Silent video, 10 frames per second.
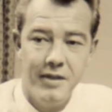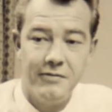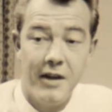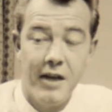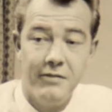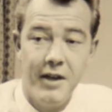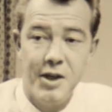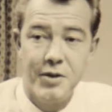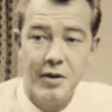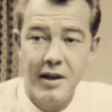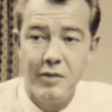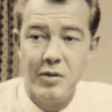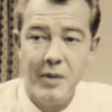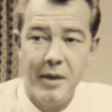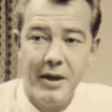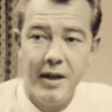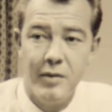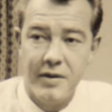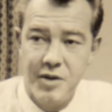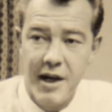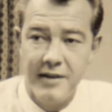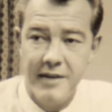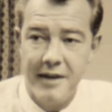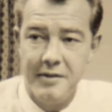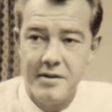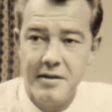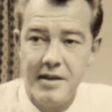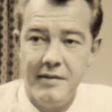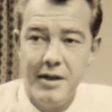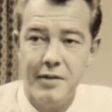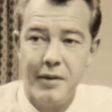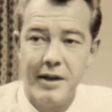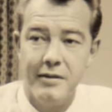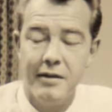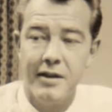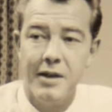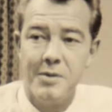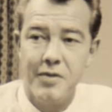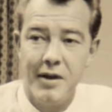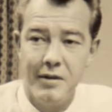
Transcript: If I finish early with my meeting with Jack Daniels, the TV director, I'll come straight